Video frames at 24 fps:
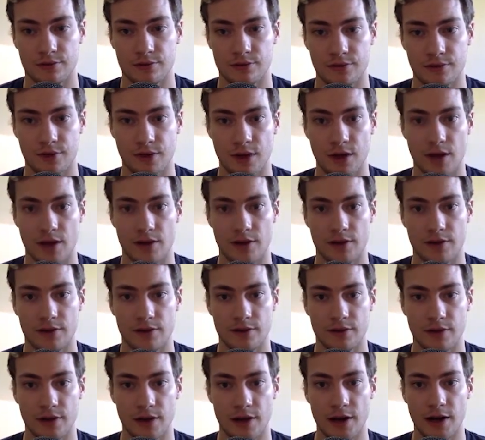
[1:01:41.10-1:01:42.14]
Yeah,
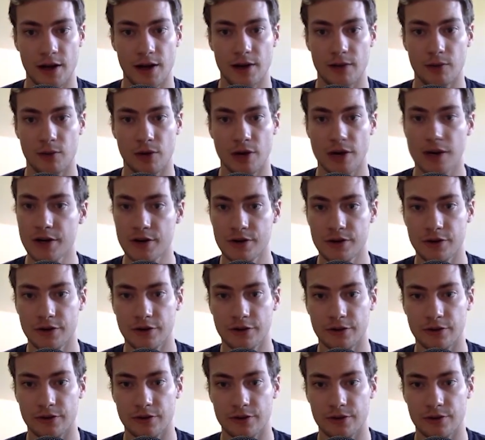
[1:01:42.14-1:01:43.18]
and I what it's I
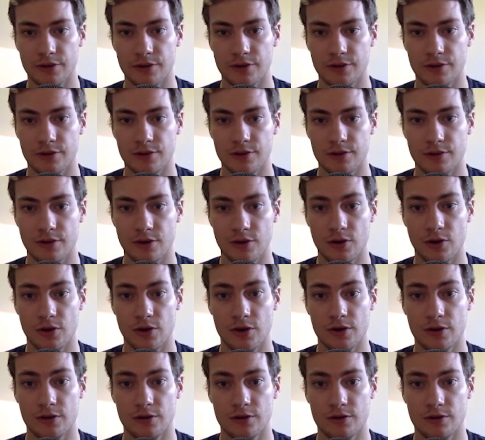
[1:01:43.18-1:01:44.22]
noticed. Cult, oh, go ahead.